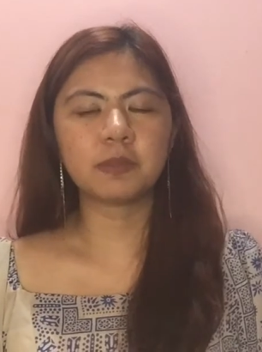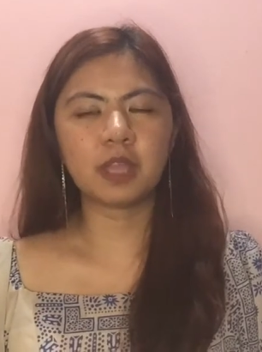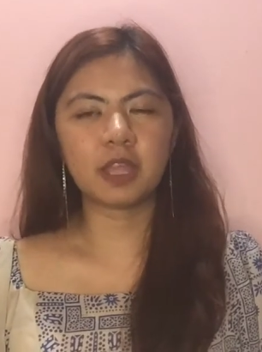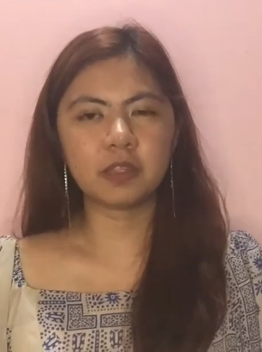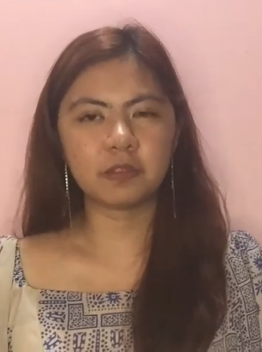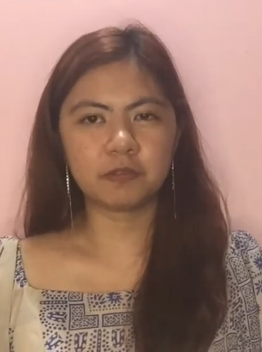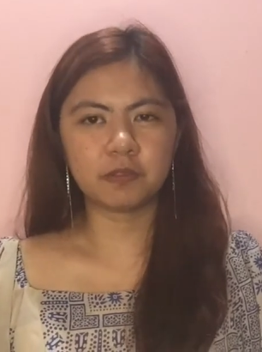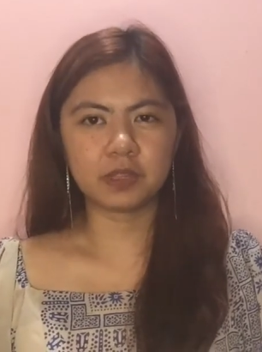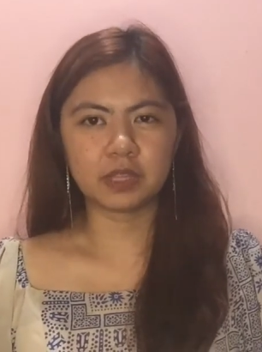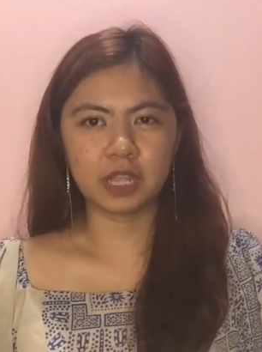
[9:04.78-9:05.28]
the
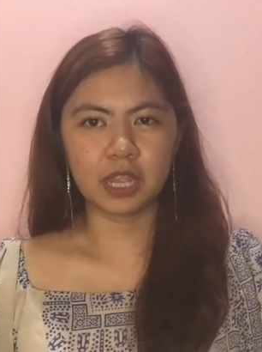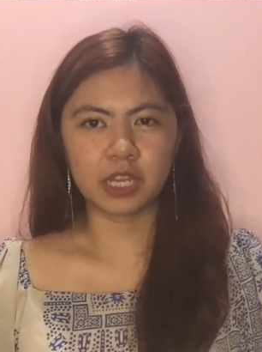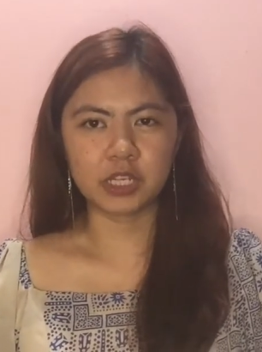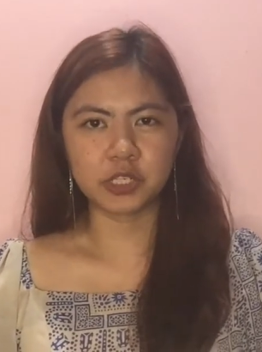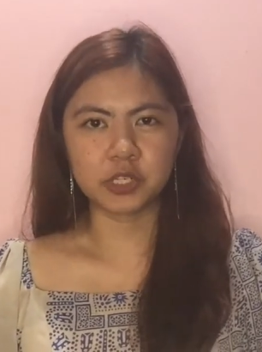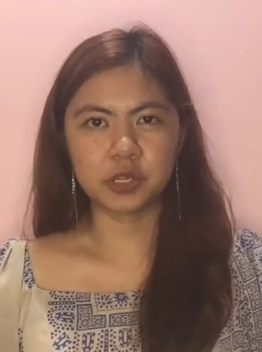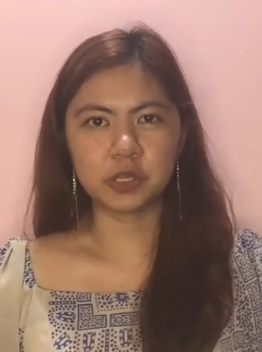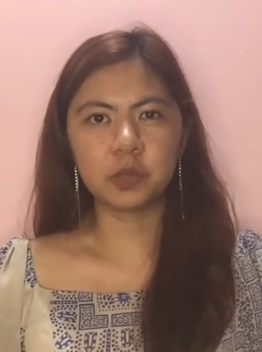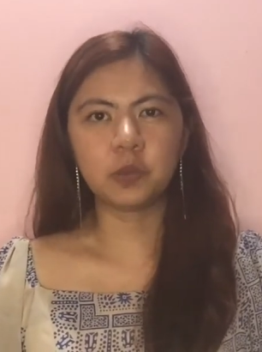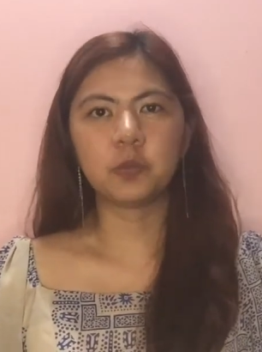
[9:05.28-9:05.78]

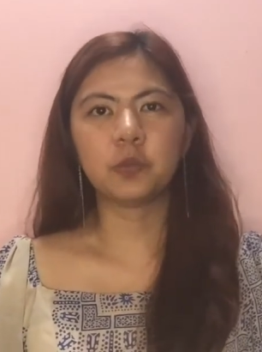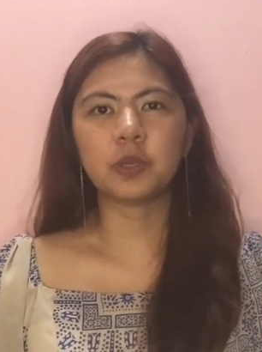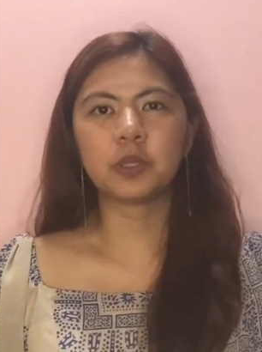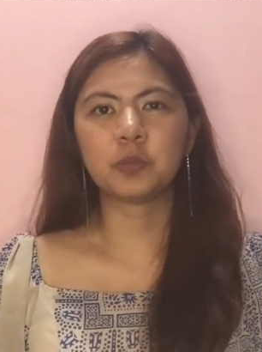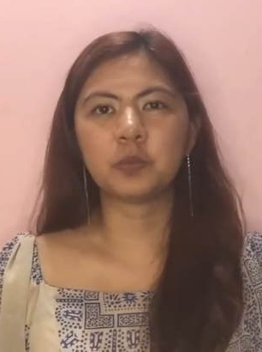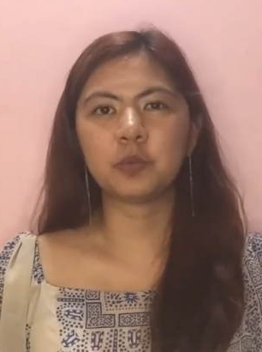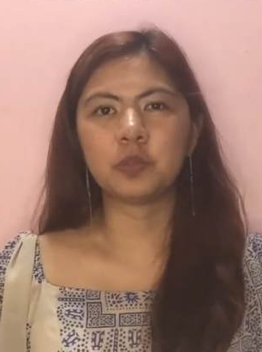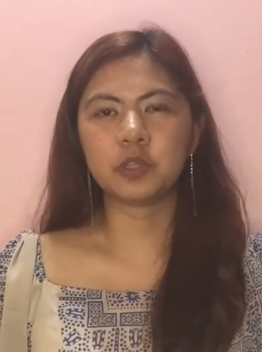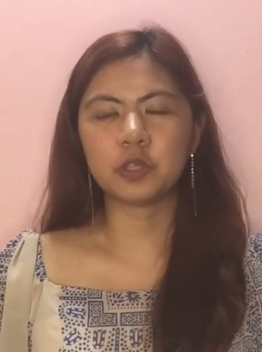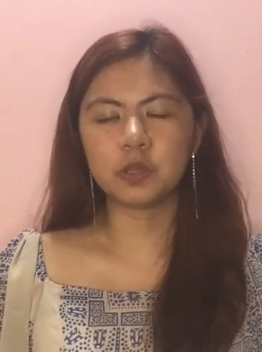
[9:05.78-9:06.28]
invitation,
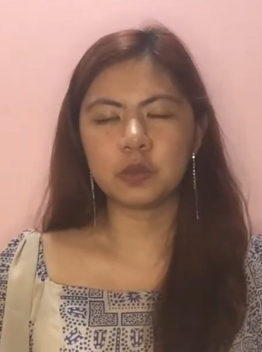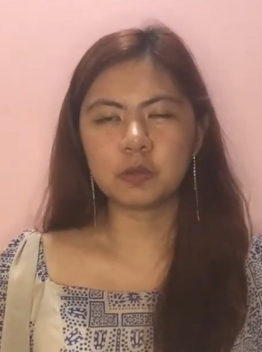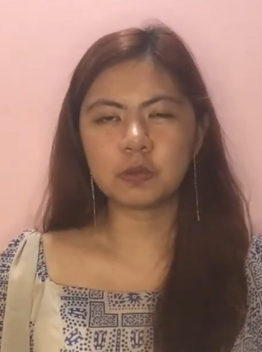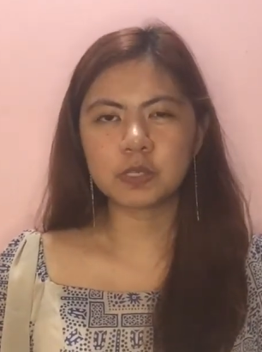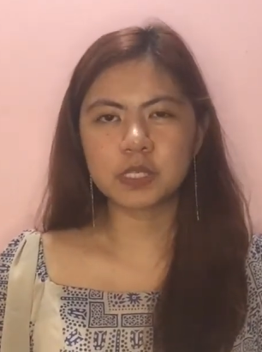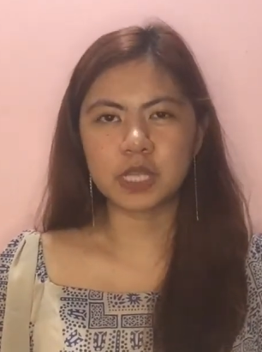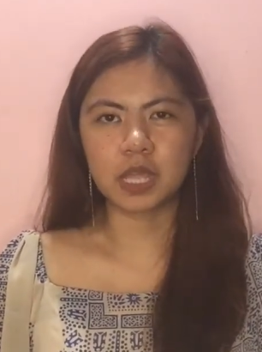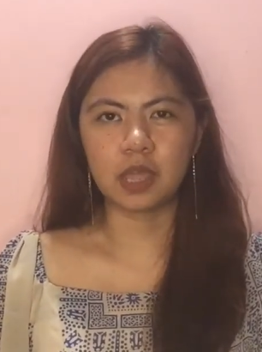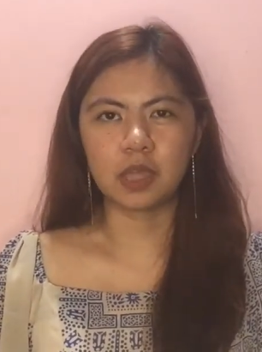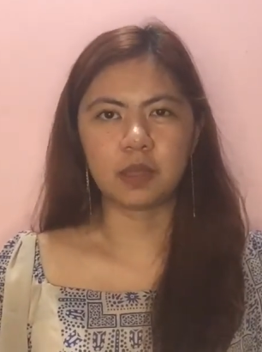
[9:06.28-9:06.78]
what would you
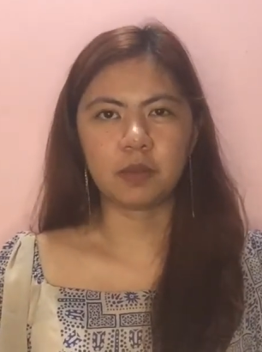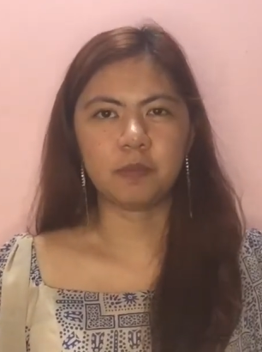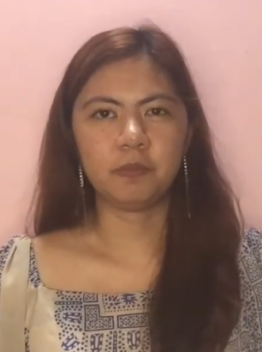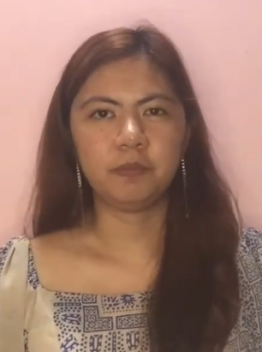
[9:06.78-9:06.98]
say?